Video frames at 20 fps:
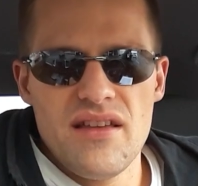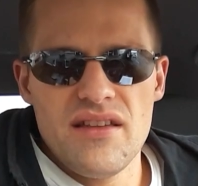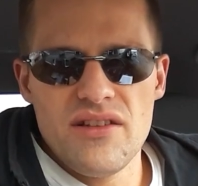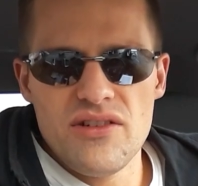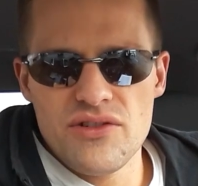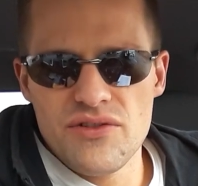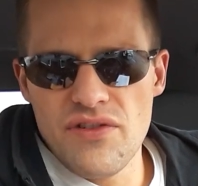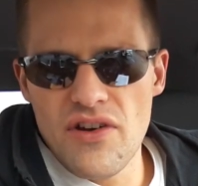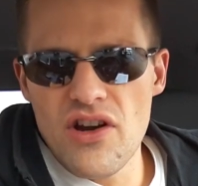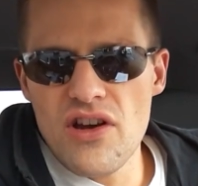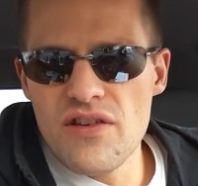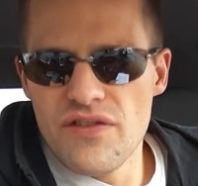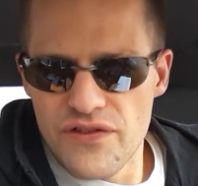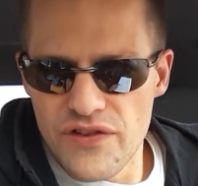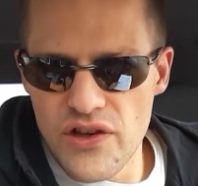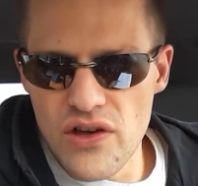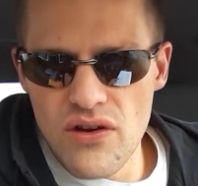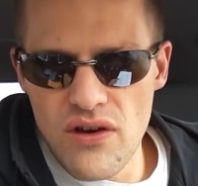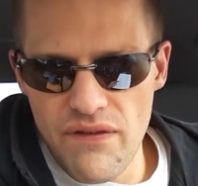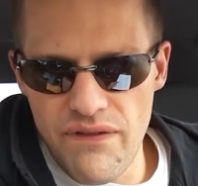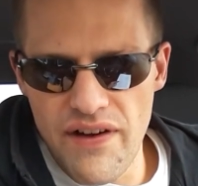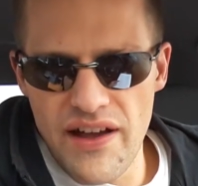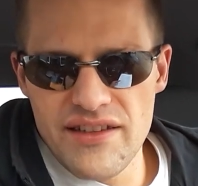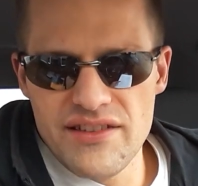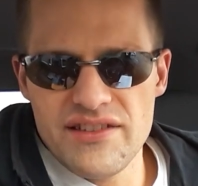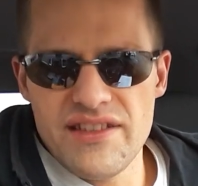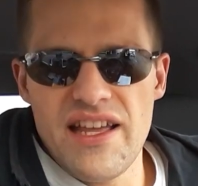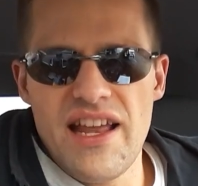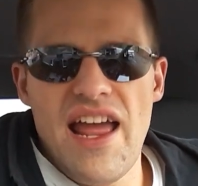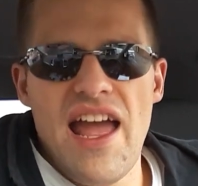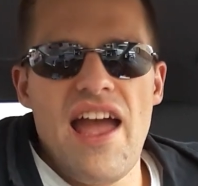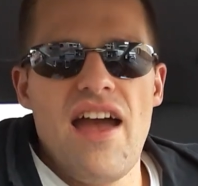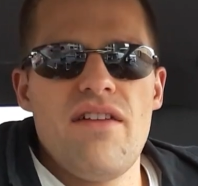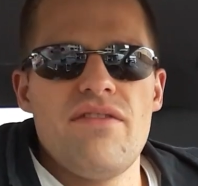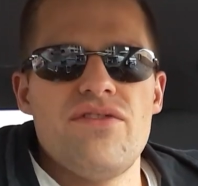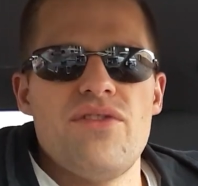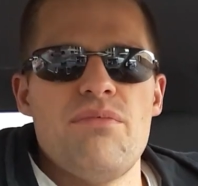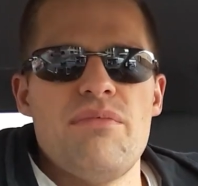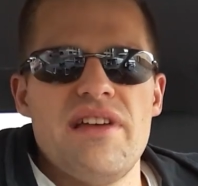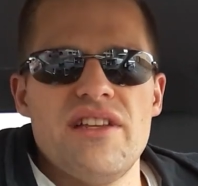there's very few of us that
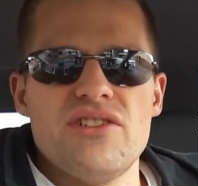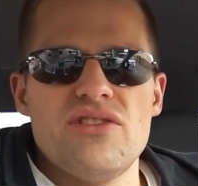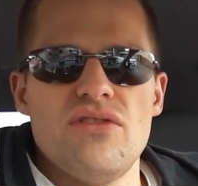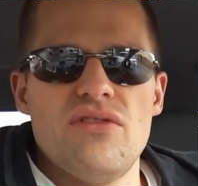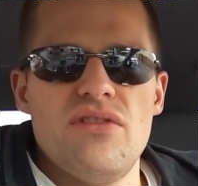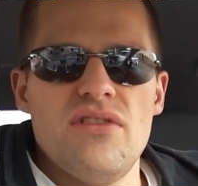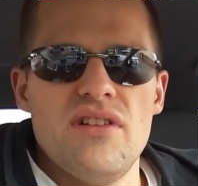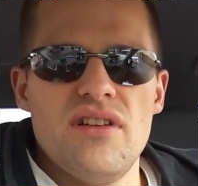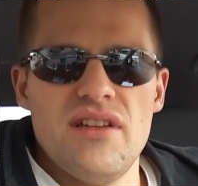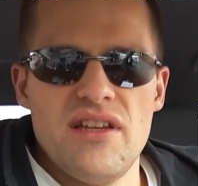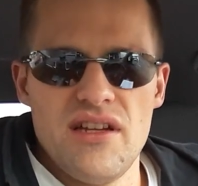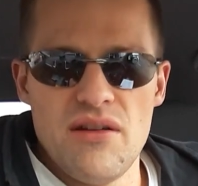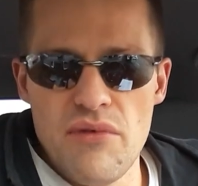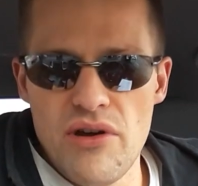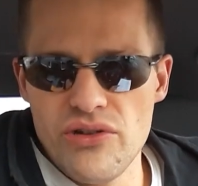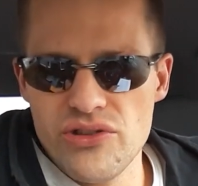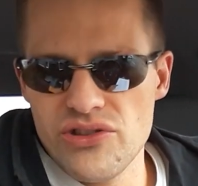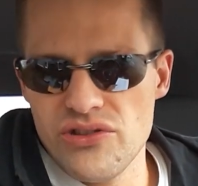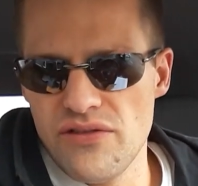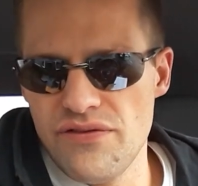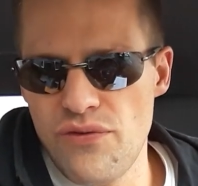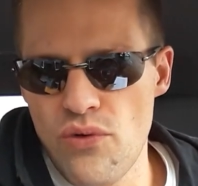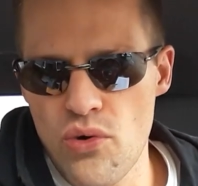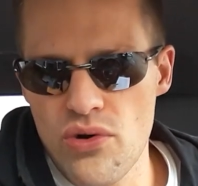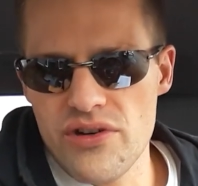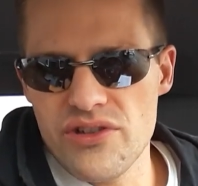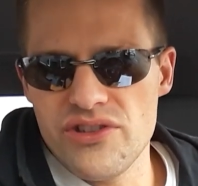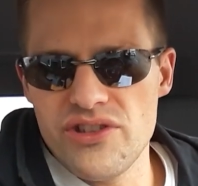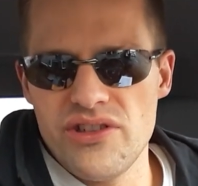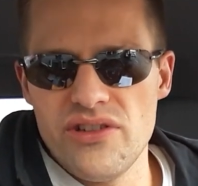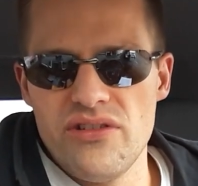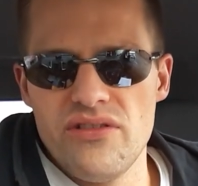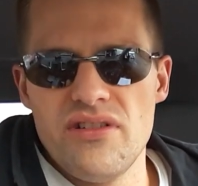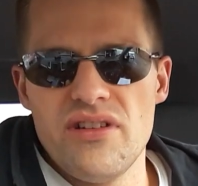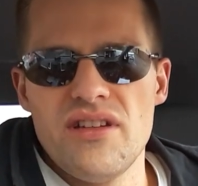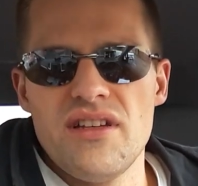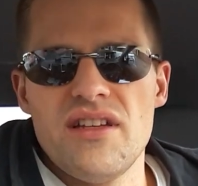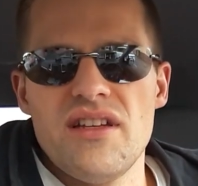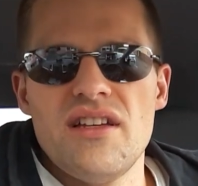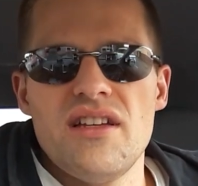have the mental and emotional fortitude
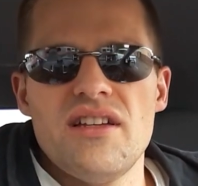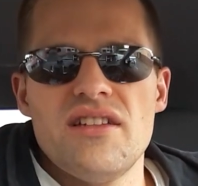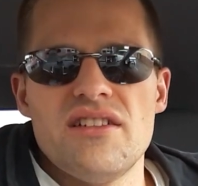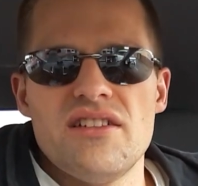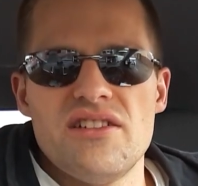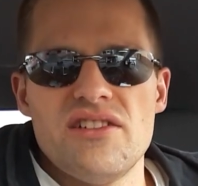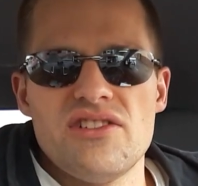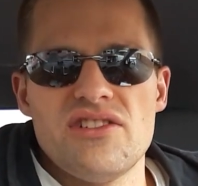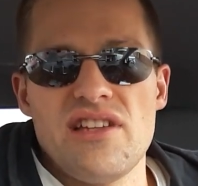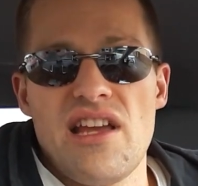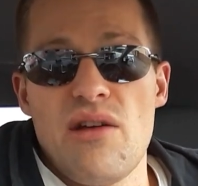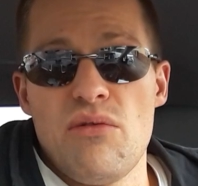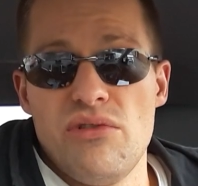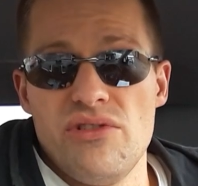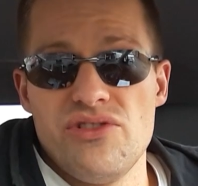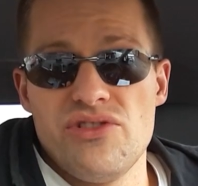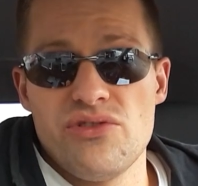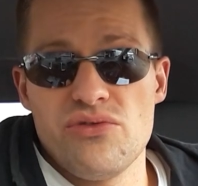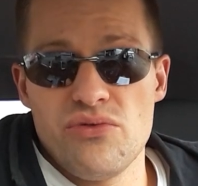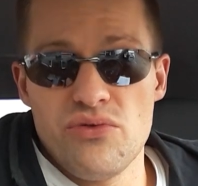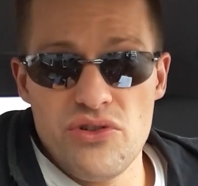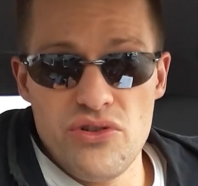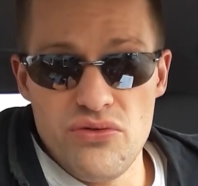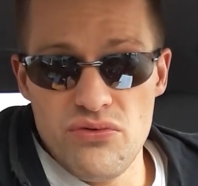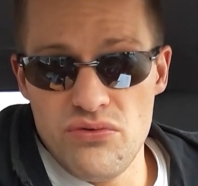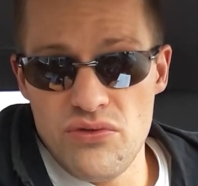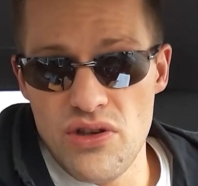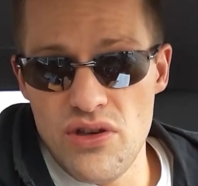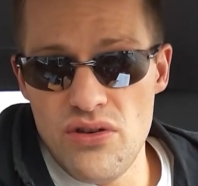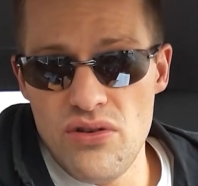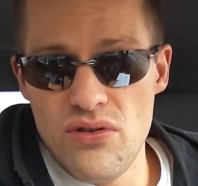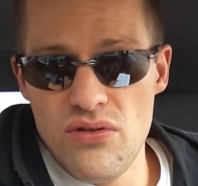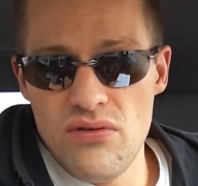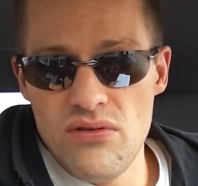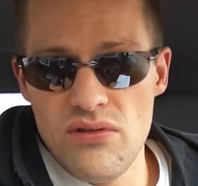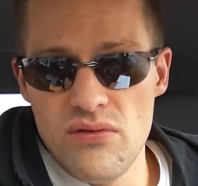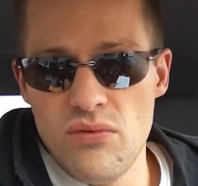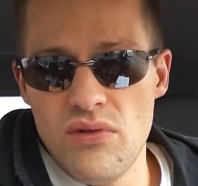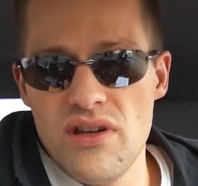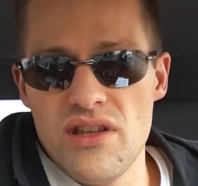to just say, well, screw
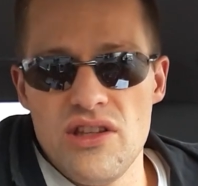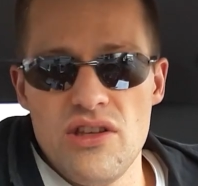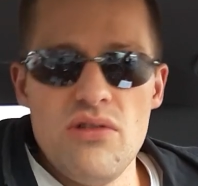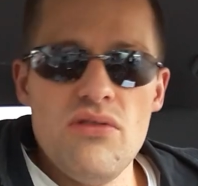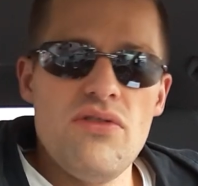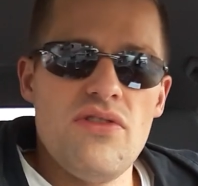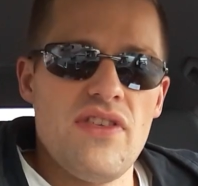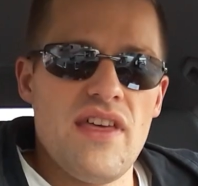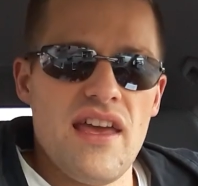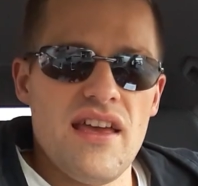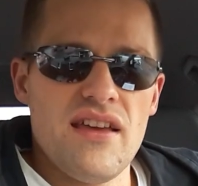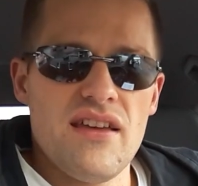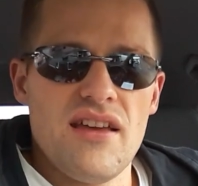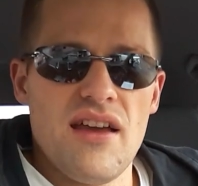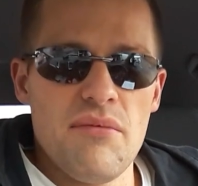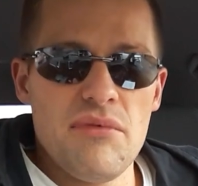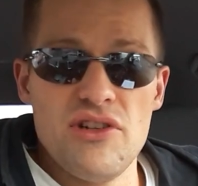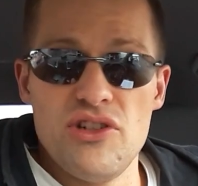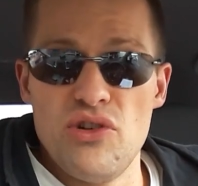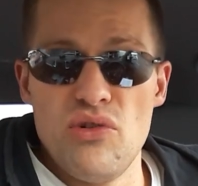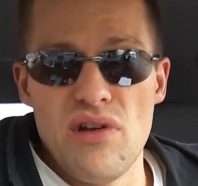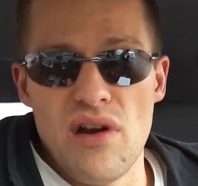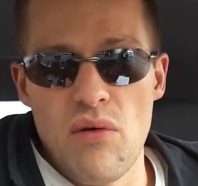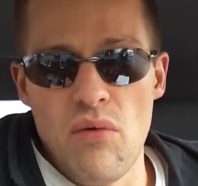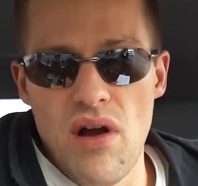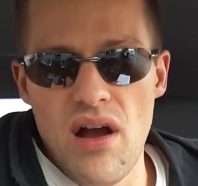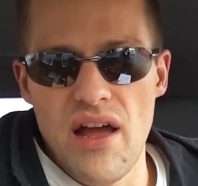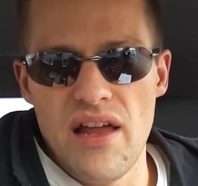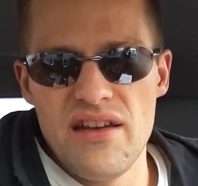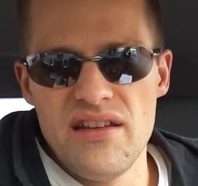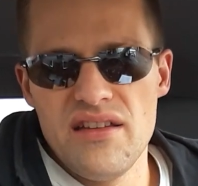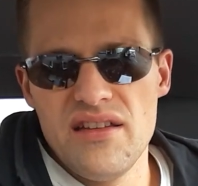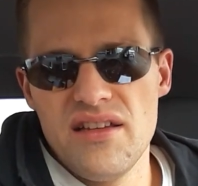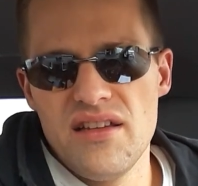you and what you think. I'm going to do what I want.